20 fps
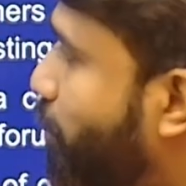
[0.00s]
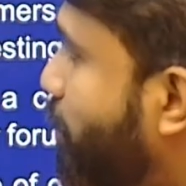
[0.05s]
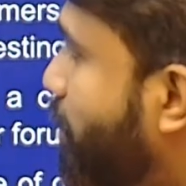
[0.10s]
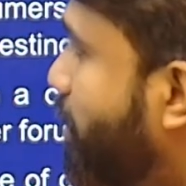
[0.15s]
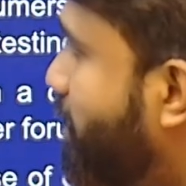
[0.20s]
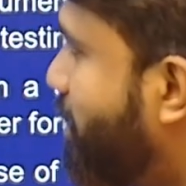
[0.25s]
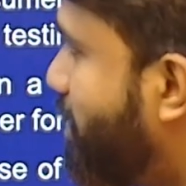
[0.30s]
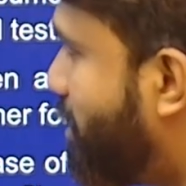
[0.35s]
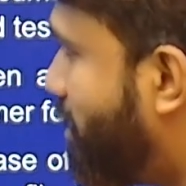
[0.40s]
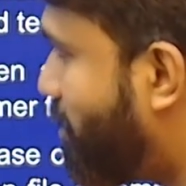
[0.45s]

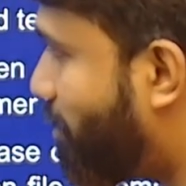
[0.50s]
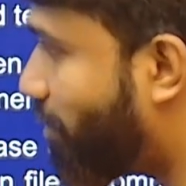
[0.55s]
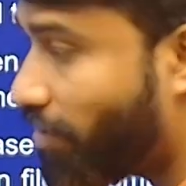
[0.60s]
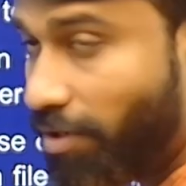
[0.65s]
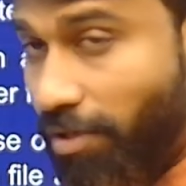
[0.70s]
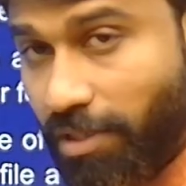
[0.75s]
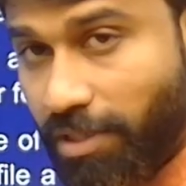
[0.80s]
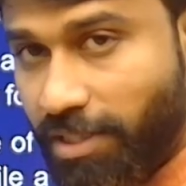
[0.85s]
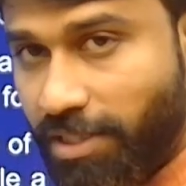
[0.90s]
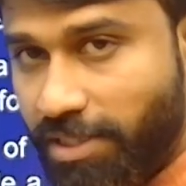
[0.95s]
This is
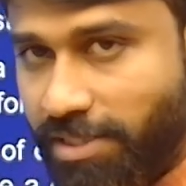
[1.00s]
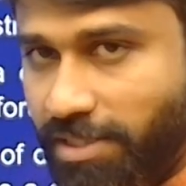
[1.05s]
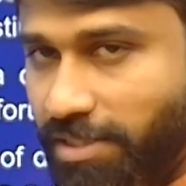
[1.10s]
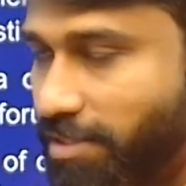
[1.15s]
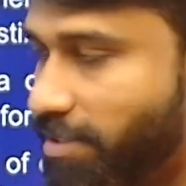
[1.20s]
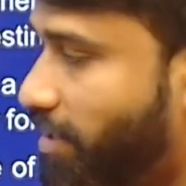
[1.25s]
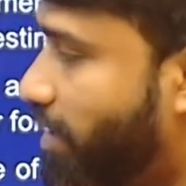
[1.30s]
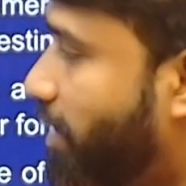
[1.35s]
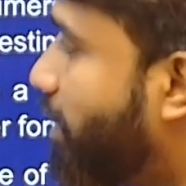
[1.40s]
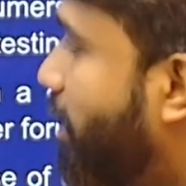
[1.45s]
wrong, this is
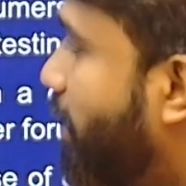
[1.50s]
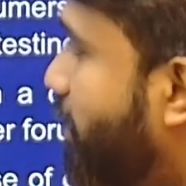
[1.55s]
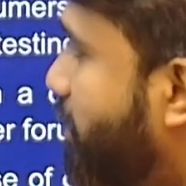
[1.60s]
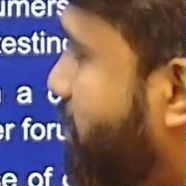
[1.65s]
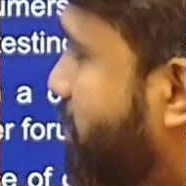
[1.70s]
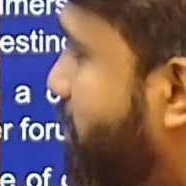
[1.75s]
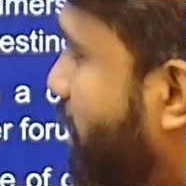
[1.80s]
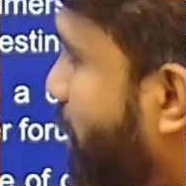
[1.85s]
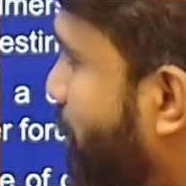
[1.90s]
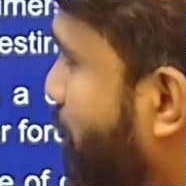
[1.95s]
incorrect
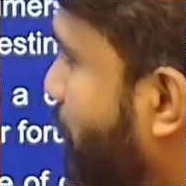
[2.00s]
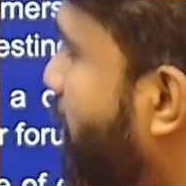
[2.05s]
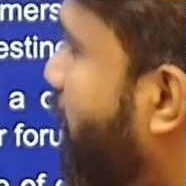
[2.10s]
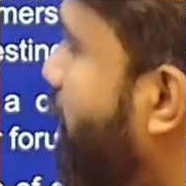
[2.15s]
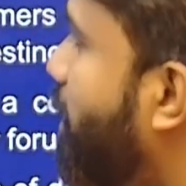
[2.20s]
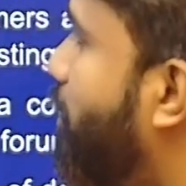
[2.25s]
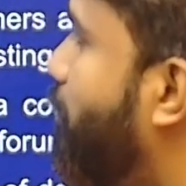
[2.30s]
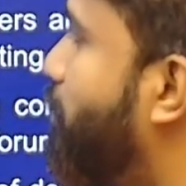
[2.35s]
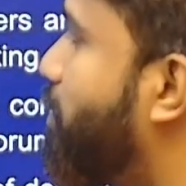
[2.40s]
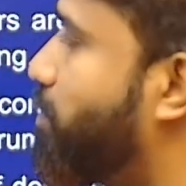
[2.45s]
statement.
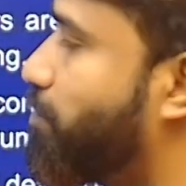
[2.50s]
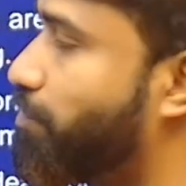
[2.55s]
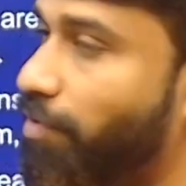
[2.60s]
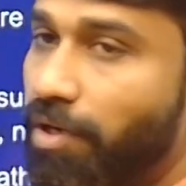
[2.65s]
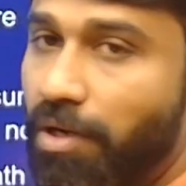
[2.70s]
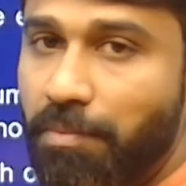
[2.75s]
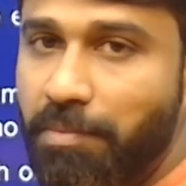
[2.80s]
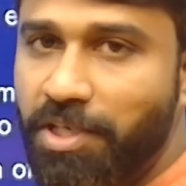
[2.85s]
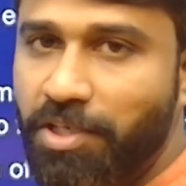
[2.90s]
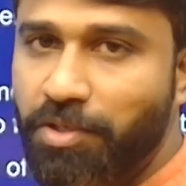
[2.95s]
It was
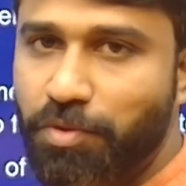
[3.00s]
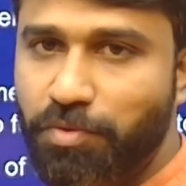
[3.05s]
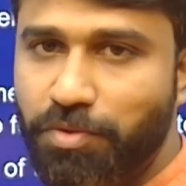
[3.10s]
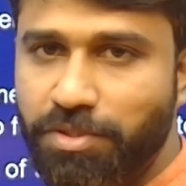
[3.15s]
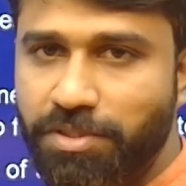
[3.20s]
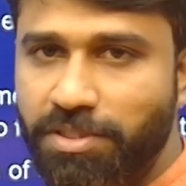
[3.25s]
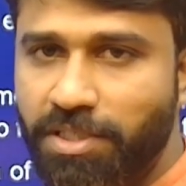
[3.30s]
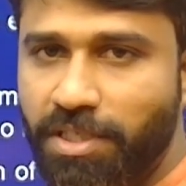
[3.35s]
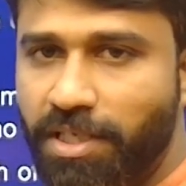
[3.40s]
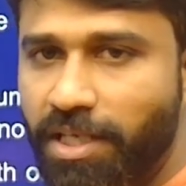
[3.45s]
formed in
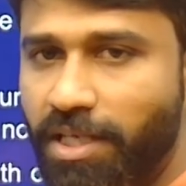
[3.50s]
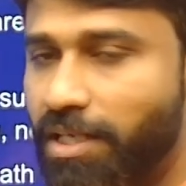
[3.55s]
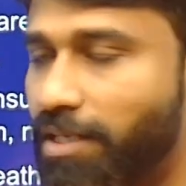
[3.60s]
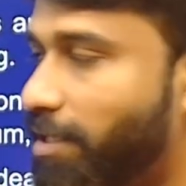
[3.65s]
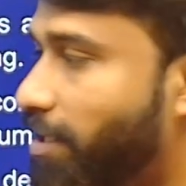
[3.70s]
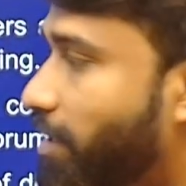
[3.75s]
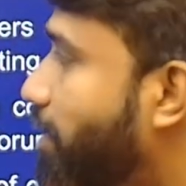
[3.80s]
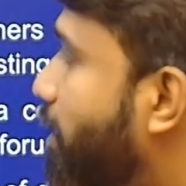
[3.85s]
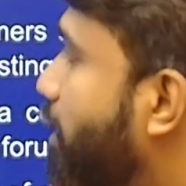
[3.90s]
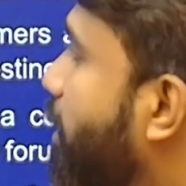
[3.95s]

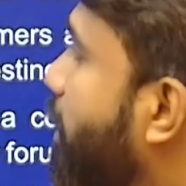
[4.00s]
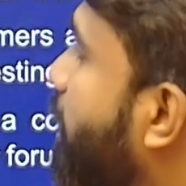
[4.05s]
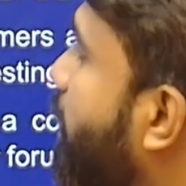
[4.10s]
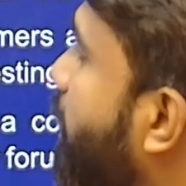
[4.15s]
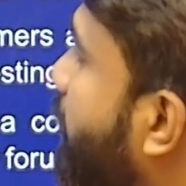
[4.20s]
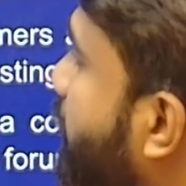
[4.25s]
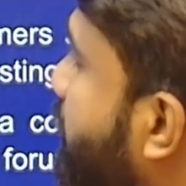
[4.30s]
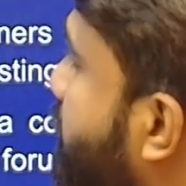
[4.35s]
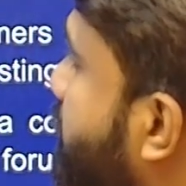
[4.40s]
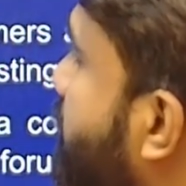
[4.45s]
2019.
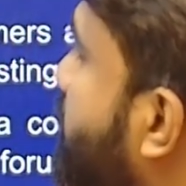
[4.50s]
Next,